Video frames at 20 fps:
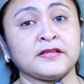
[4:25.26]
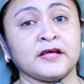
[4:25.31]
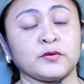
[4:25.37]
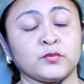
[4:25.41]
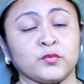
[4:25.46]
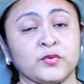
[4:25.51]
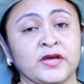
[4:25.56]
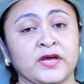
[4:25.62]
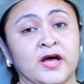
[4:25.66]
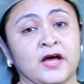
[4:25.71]

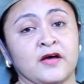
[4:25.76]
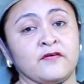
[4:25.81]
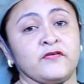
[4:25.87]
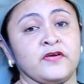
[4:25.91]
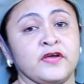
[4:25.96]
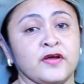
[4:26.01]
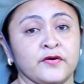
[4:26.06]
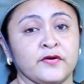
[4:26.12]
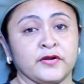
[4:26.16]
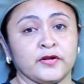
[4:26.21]
that we have
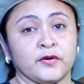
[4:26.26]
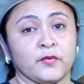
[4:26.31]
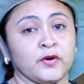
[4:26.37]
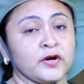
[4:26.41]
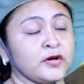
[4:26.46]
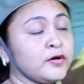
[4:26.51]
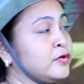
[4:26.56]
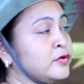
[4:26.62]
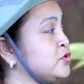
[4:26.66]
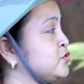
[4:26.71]
here in
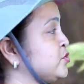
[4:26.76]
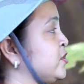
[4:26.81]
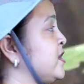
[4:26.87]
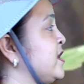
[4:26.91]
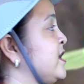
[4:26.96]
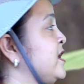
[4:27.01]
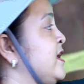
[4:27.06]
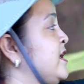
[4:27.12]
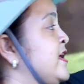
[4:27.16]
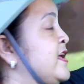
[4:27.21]
our country
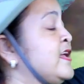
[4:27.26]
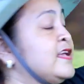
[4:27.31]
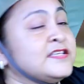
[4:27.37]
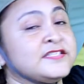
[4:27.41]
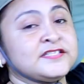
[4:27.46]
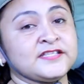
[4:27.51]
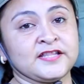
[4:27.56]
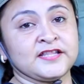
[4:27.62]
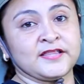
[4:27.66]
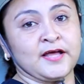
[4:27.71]

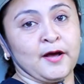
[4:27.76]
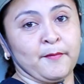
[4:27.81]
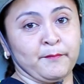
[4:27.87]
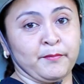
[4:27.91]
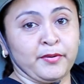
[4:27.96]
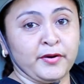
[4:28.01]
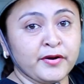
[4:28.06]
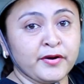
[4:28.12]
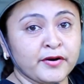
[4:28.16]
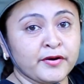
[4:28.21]
is the
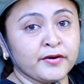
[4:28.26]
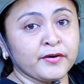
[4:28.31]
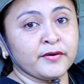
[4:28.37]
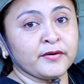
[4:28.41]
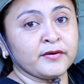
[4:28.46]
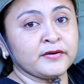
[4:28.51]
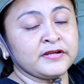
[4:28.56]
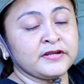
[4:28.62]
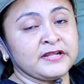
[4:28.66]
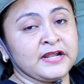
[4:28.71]

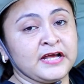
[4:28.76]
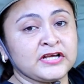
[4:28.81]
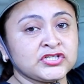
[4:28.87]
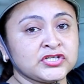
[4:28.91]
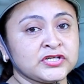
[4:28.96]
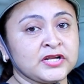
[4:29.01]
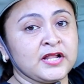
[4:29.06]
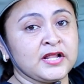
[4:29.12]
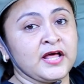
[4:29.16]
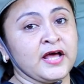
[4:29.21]
tapir, the
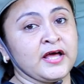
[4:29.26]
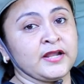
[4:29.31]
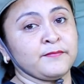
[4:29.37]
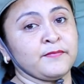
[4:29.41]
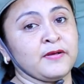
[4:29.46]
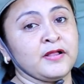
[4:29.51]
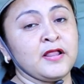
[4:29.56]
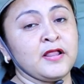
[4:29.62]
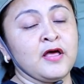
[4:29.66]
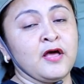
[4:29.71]
national
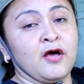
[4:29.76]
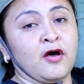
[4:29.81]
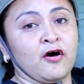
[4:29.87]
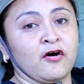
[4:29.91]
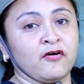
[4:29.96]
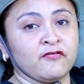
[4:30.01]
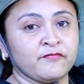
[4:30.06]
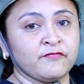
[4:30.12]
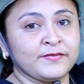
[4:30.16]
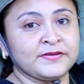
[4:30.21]
animal
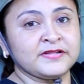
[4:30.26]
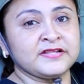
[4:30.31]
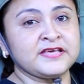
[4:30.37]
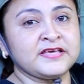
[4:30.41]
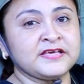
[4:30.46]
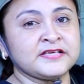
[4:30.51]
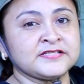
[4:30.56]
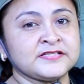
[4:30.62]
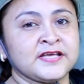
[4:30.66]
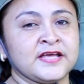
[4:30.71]
of
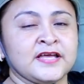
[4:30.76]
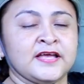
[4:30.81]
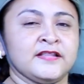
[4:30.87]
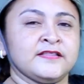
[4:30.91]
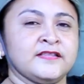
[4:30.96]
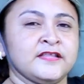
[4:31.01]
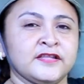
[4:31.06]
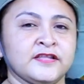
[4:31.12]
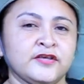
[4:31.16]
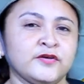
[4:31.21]
Belize.
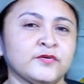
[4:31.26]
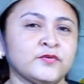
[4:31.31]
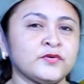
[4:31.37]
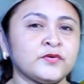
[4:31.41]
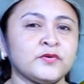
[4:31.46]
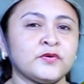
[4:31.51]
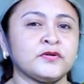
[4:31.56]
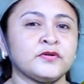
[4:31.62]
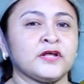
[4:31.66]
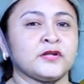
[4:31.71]
Did you
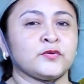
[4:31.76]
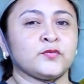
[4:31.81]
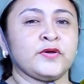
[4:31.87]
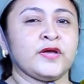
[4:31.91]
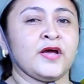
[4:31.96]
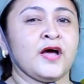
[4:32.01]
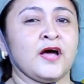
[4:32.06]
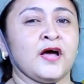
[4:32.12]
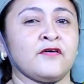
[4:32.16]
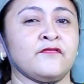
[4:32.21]
know that
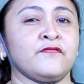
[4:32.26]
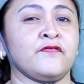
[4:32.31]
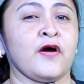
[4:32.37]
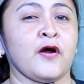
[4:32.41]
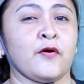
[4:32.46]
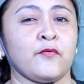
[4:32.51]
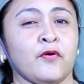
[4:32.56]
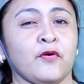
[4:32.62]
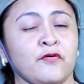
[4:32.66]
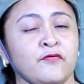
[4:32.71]
we have
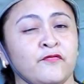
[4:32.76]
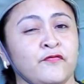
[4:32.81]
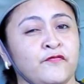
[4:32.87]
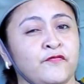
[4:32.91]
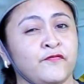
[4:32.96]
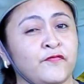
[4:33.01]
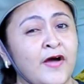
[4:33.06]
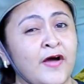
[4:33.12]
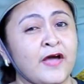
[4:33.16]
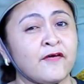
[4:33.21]
around
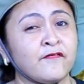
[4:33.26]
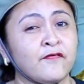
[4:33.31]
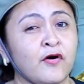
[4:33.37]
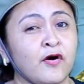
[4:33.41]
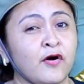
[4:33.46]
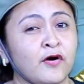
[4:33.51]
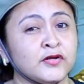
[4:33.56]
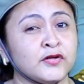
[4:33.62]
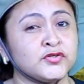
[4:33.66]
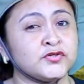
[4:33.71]

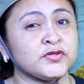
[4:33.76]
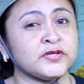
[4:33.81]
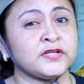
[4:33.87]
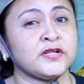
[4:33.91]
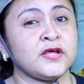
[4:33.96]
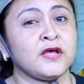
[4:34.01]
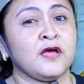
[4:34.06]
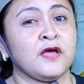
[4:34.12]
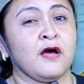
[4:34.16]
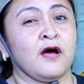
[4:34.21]
500